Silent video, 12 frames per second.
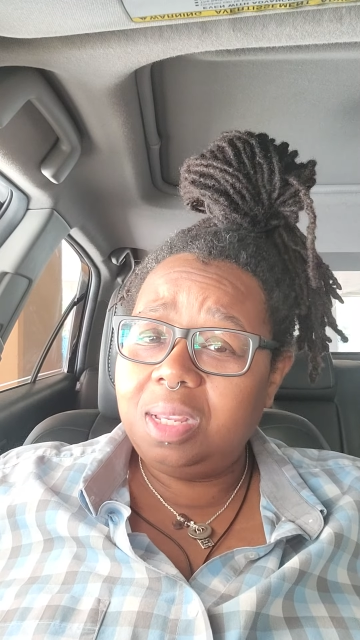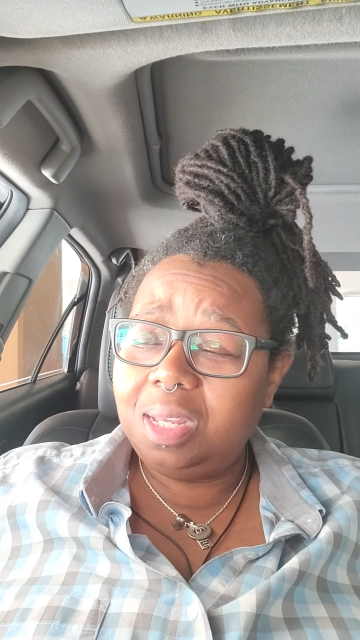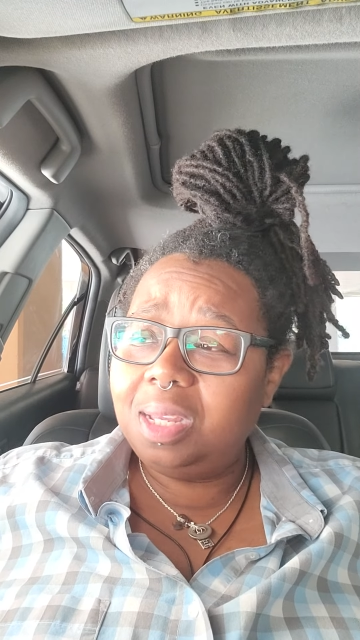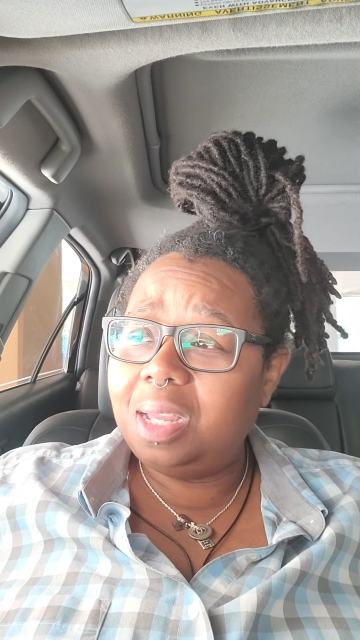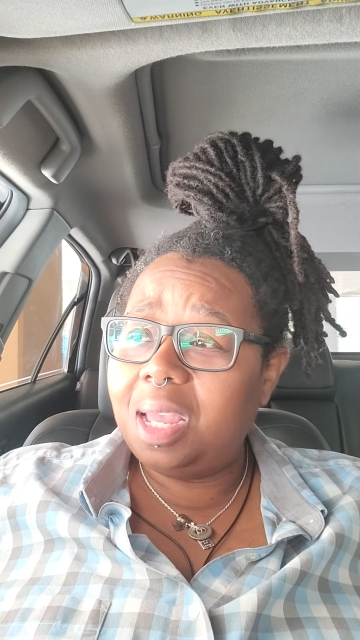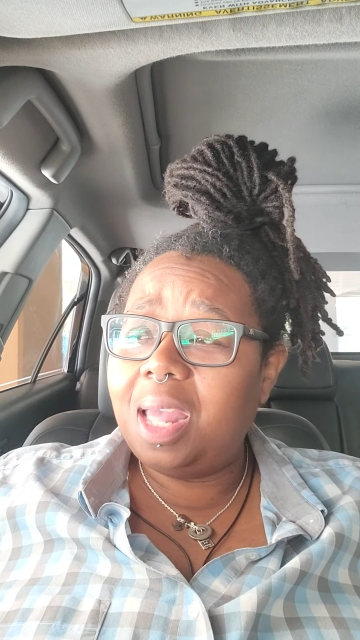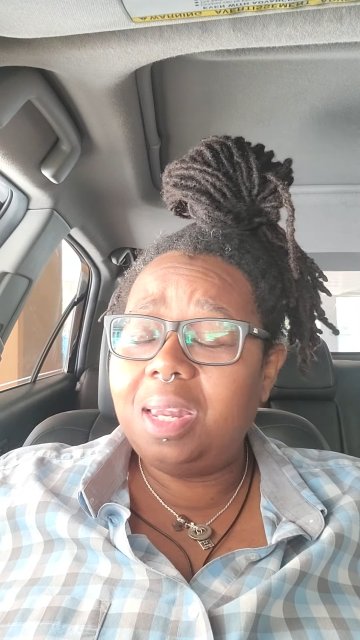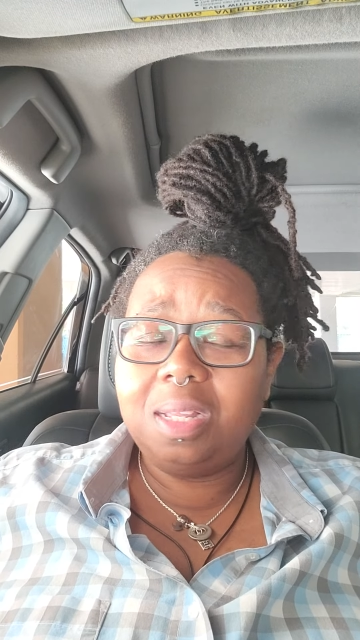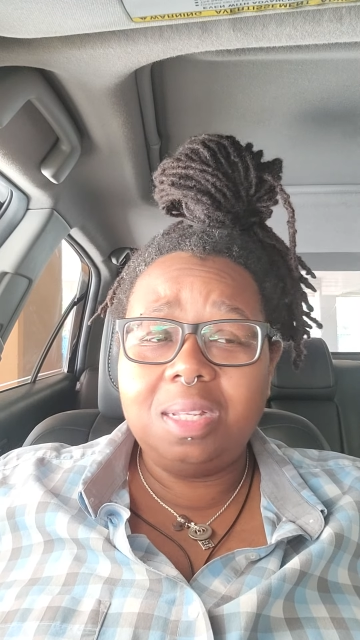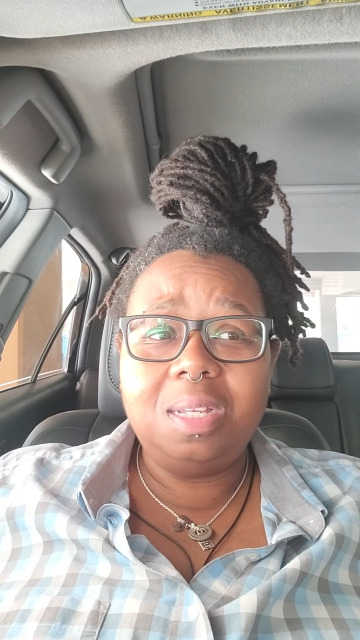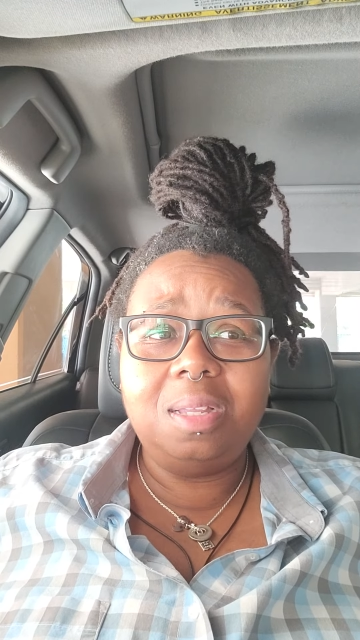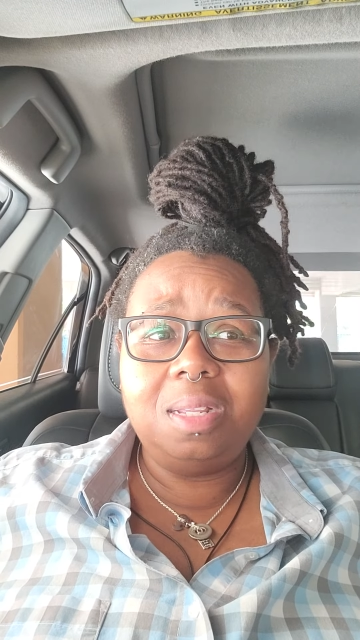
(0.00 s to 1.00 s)
get kind
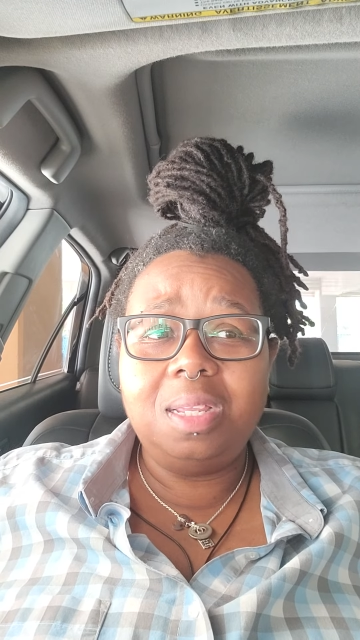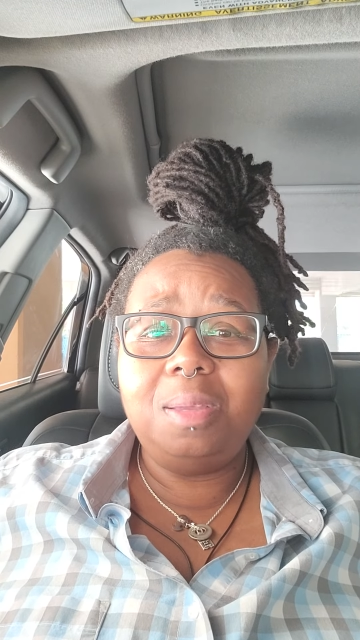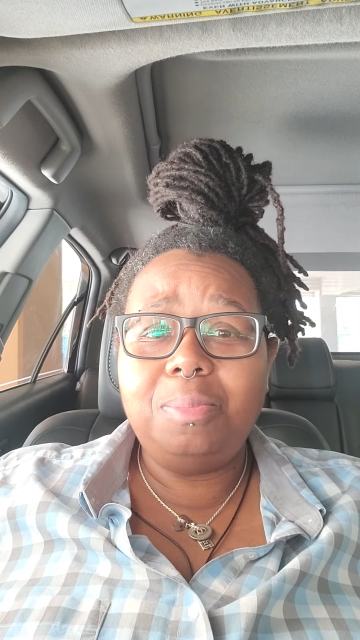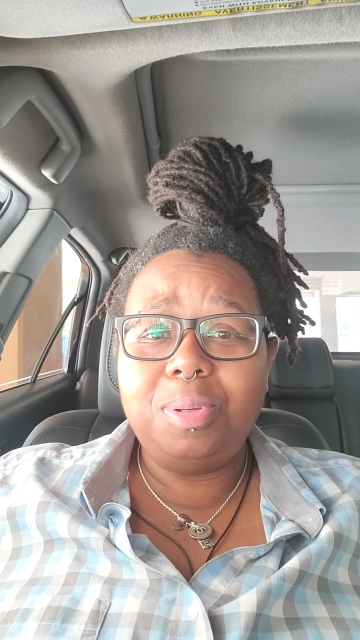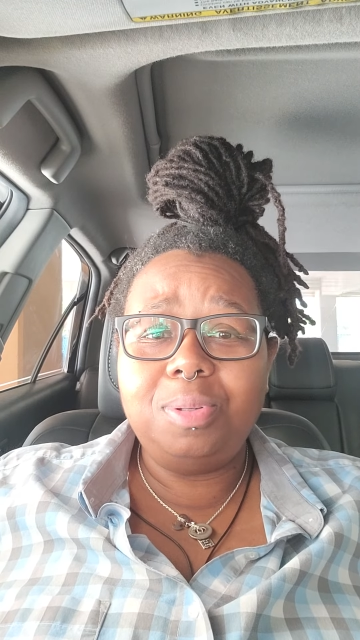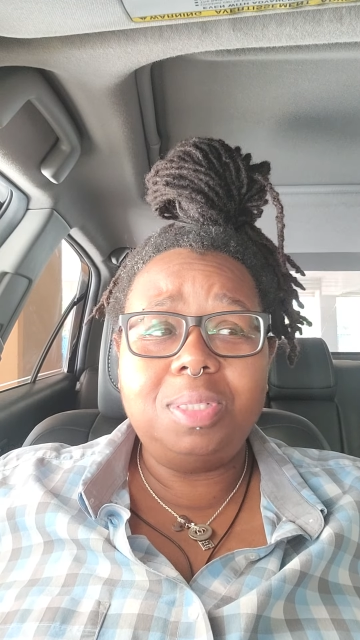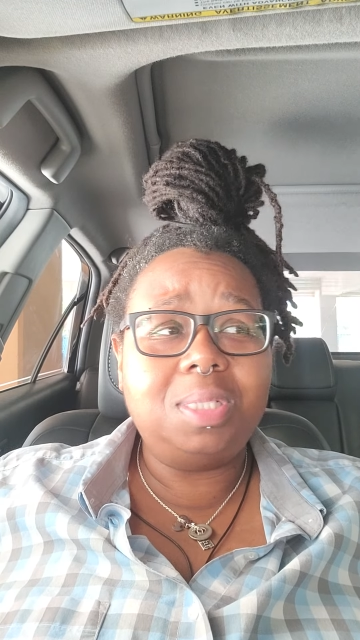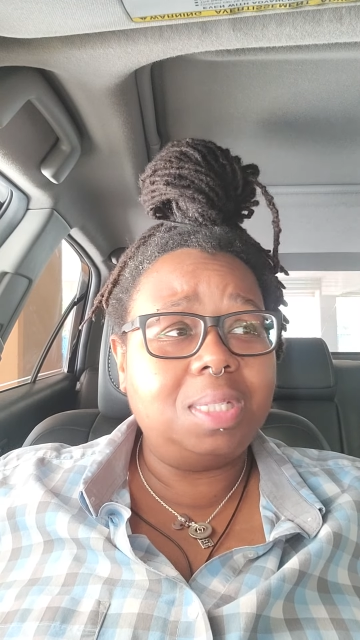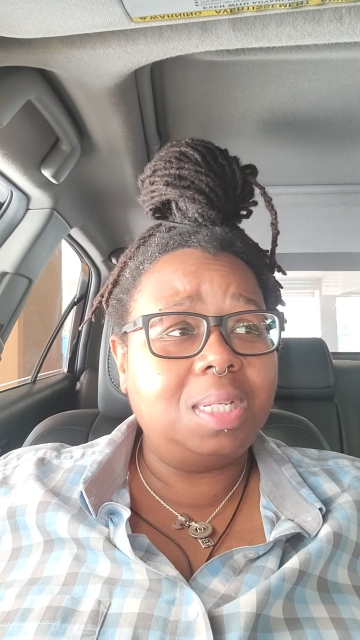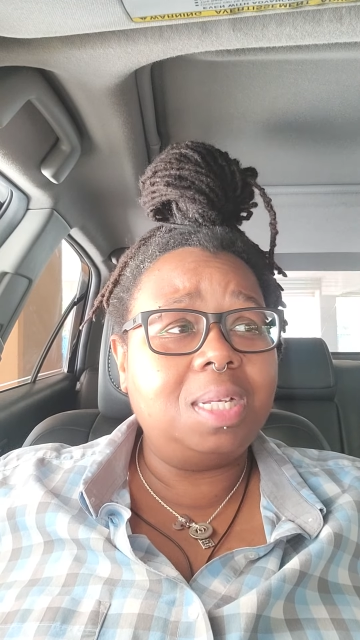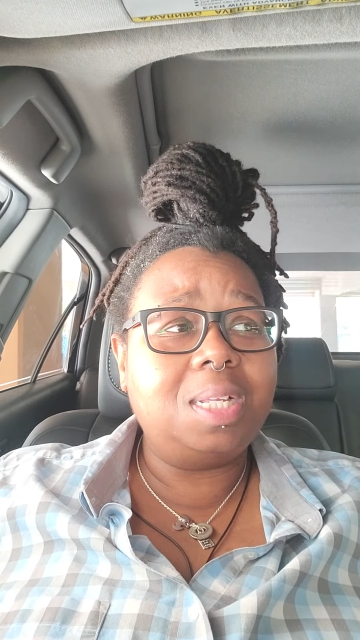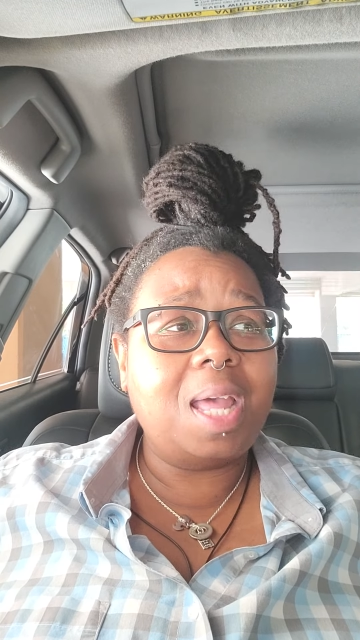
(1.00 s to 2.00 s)
of good get booty
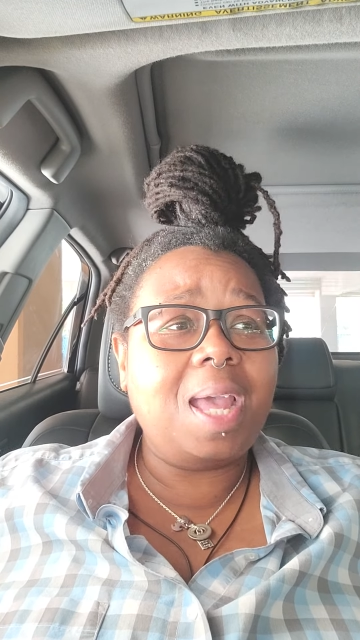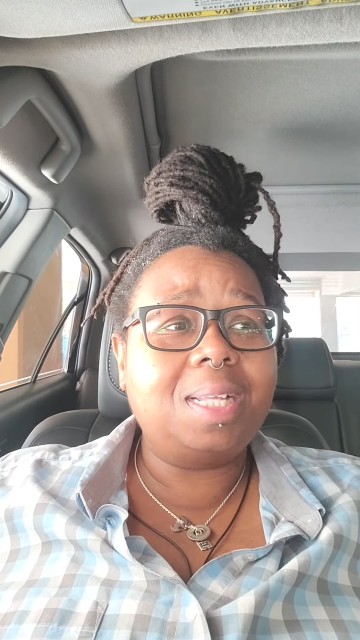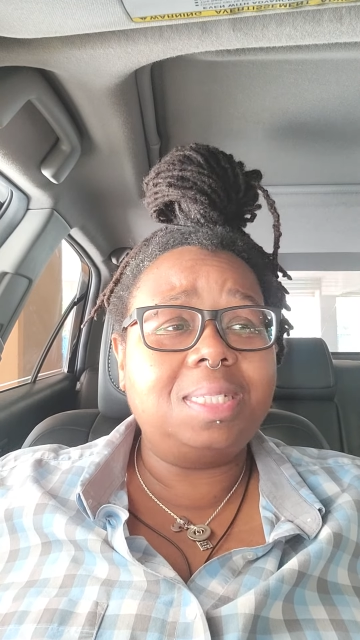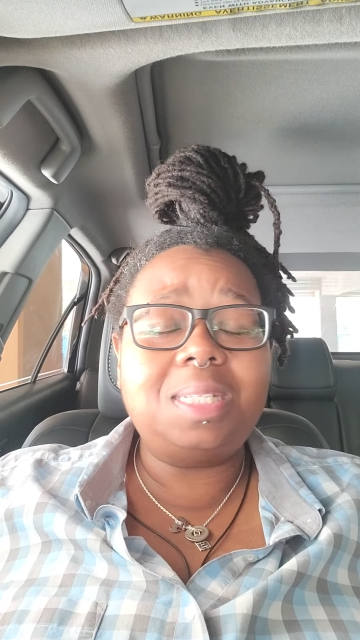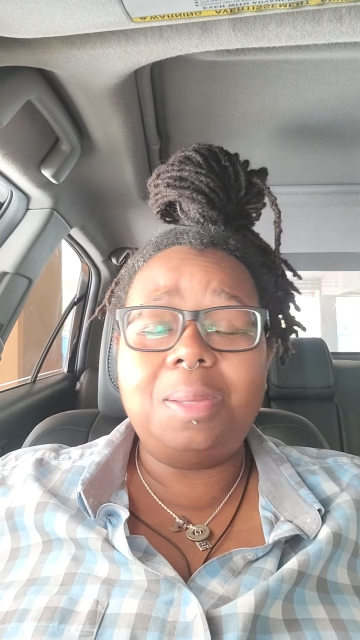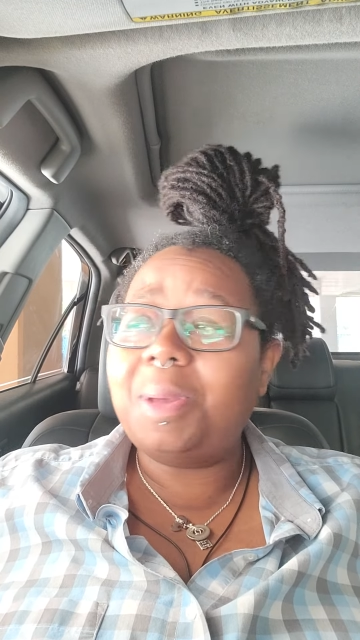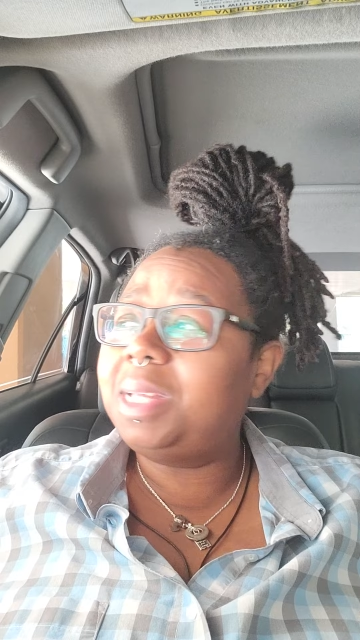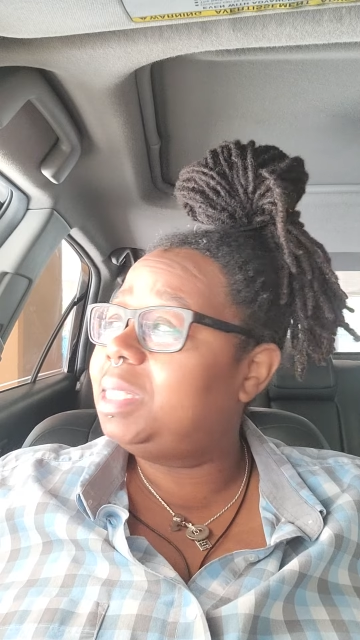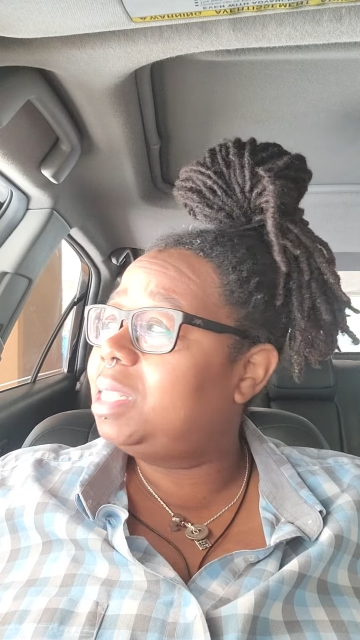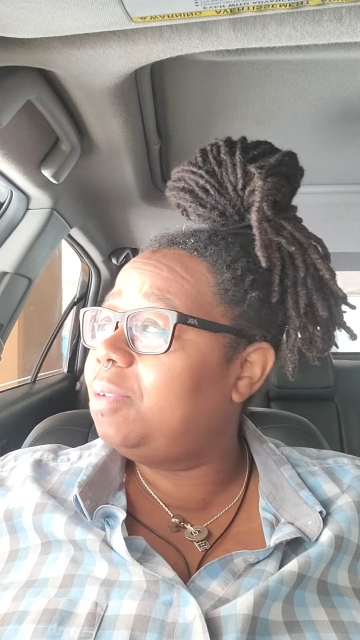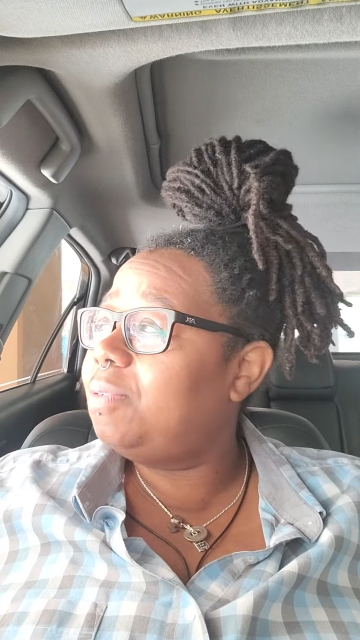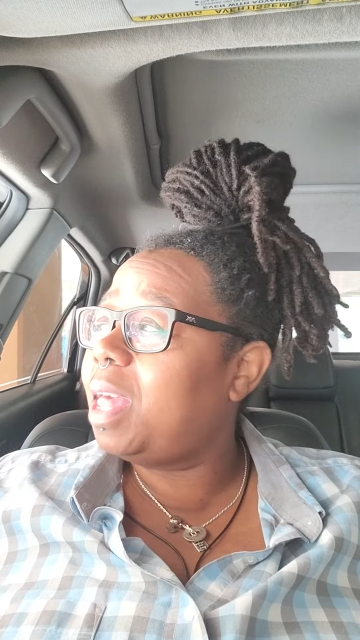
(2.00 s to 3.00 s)
scene because I could see
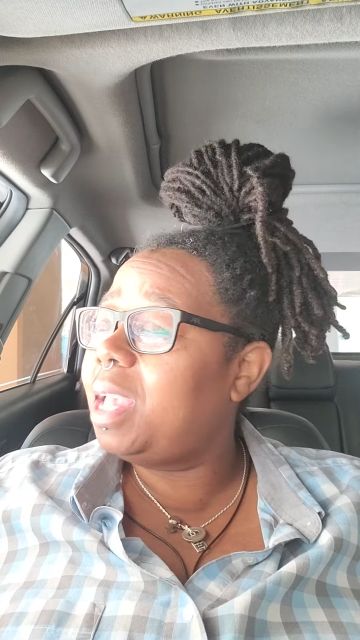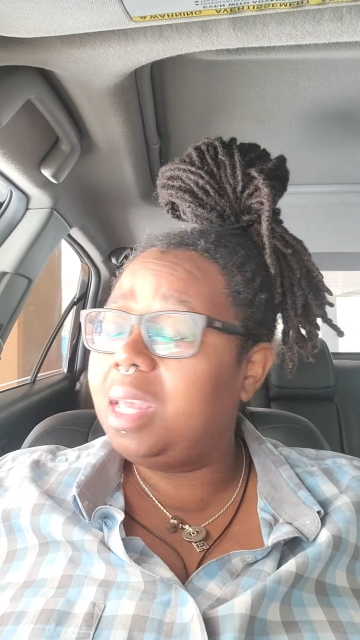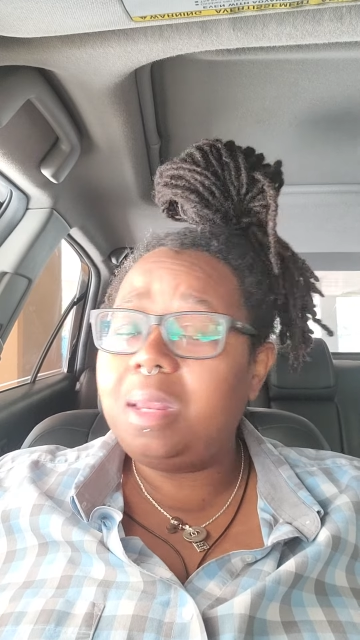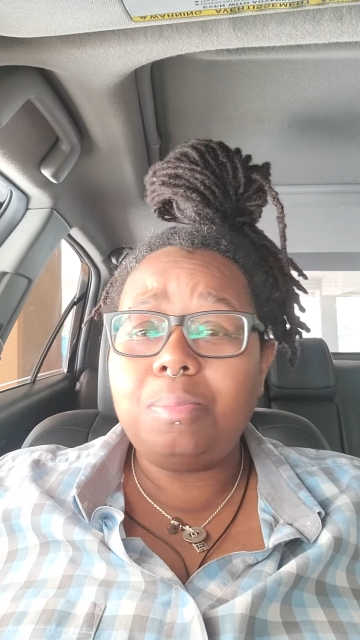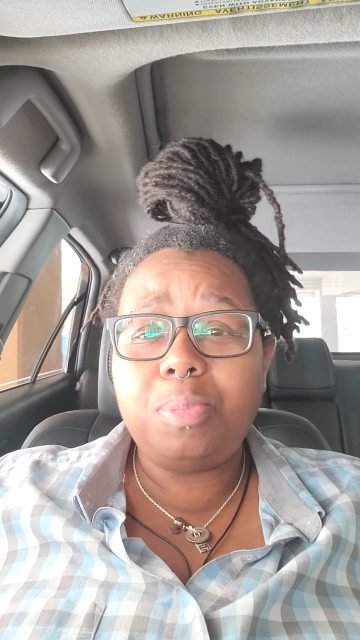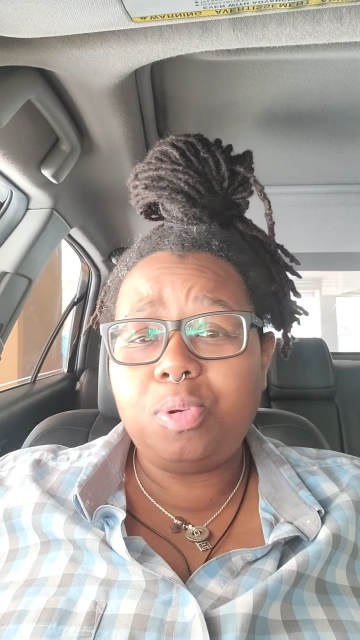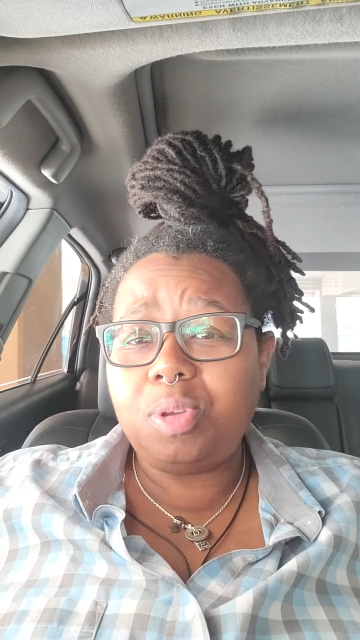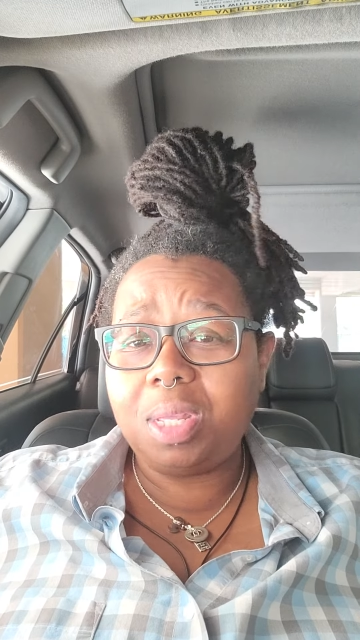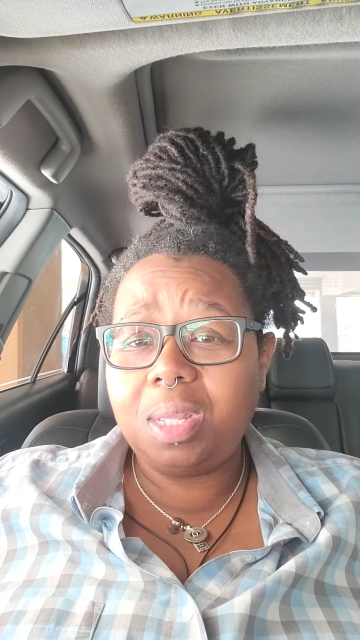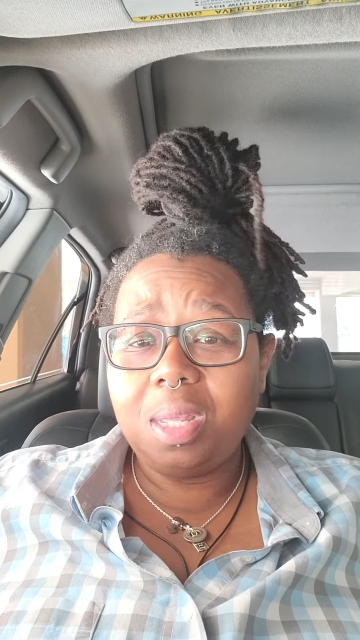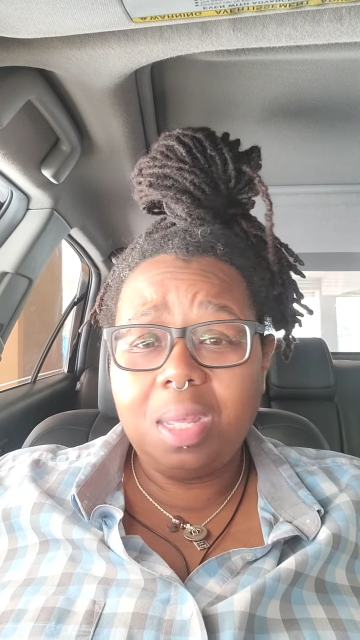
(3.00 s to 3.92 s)
myself like getting booty,